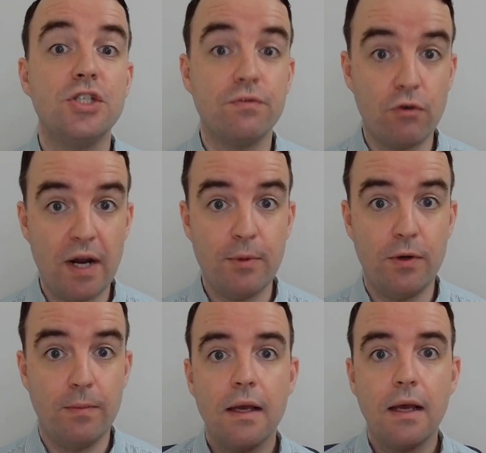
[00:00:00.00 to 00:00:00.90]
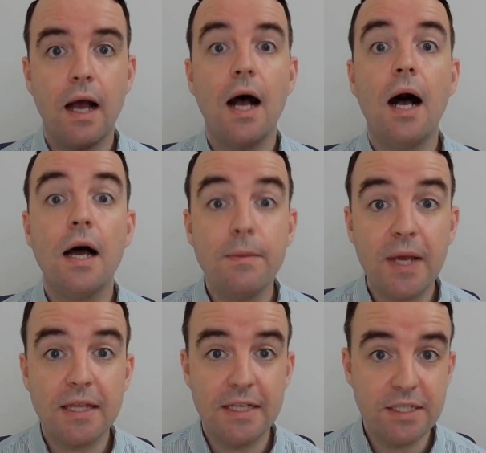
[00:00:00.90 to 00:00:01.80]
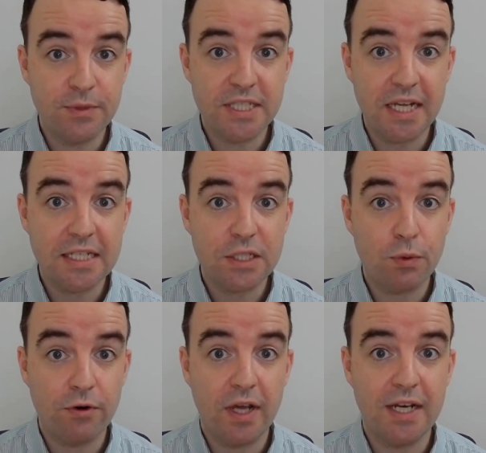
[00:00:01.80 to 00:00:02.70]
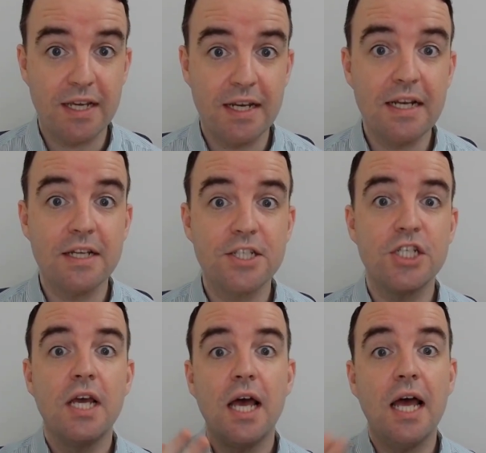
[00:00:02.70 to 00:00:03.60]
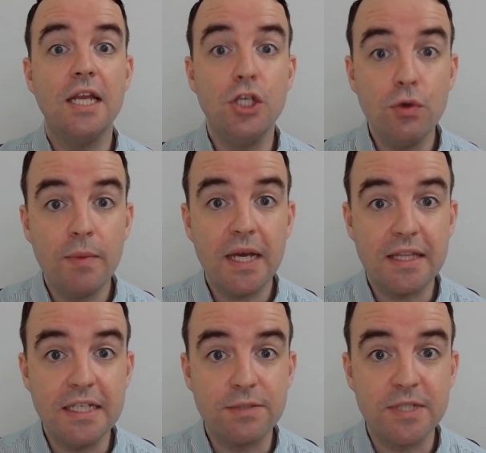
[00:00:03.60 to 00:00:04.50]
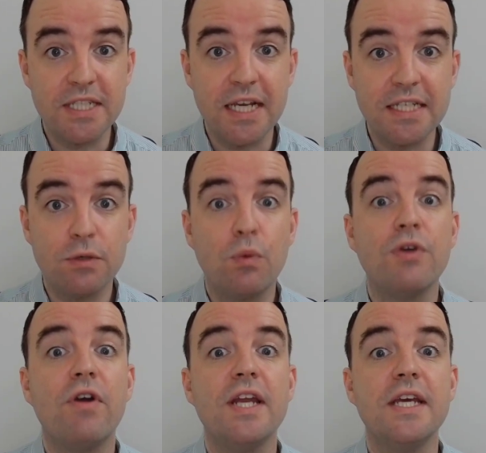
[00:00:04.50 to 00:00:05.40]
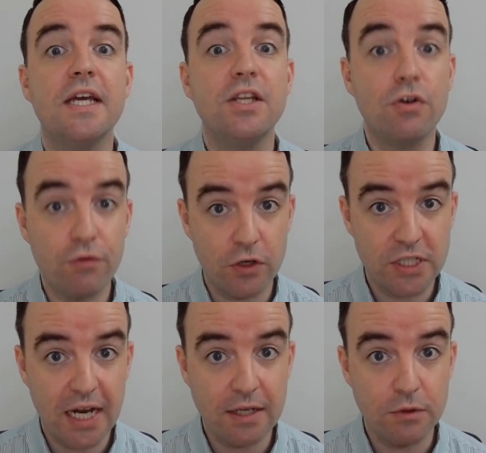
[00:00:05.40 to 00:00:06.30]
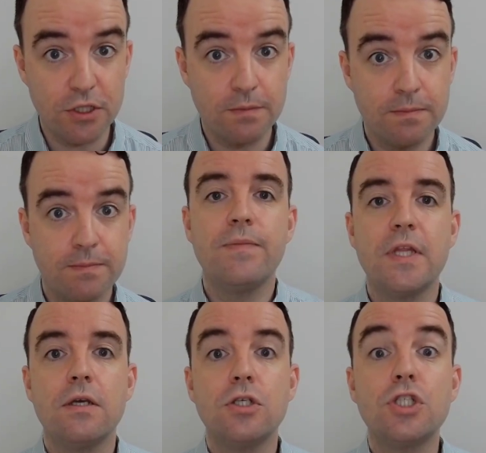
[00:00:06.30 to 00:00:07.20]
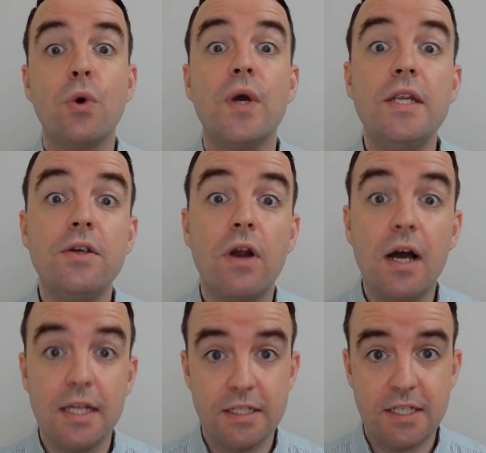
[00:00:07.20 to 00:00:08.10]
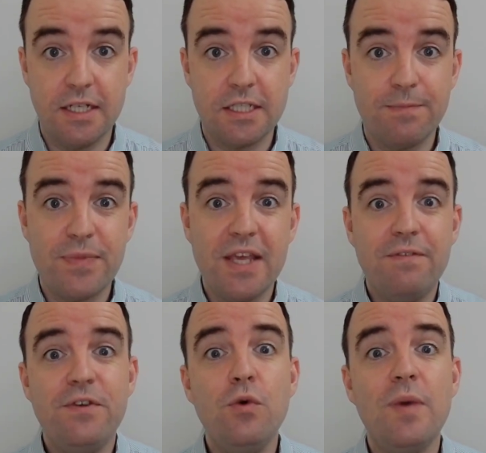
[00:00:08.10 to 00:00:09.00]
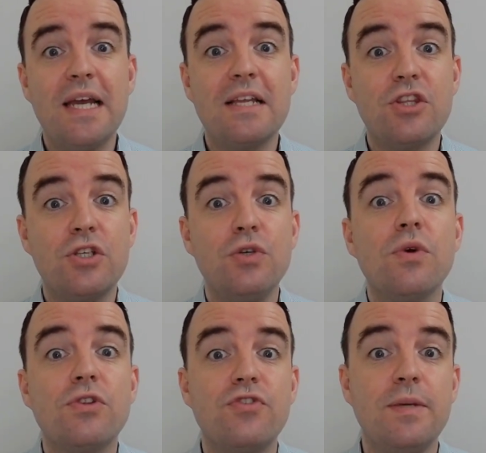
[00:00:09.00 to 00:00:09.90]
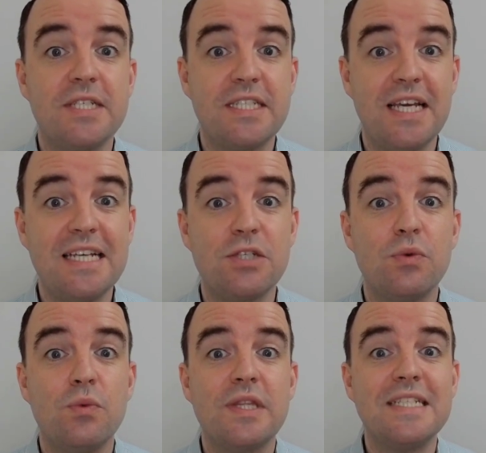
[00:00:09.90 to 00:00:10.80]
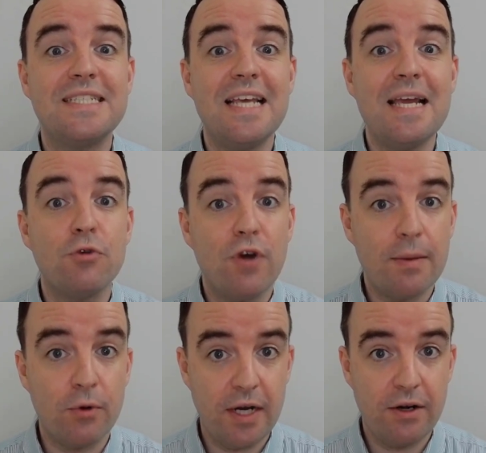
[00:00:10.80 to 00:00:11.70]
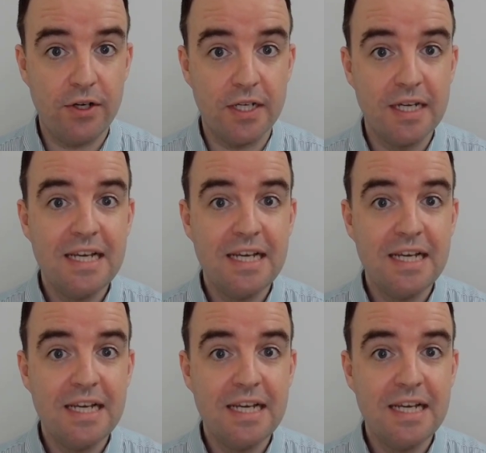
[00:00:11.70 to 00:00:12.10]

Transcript: of grammar. I make these mistakes when writing in English, and you make these mistakes when writing in your first language. So in your IELTS test, if you make 2 or 3 mistakes with the same grammar area,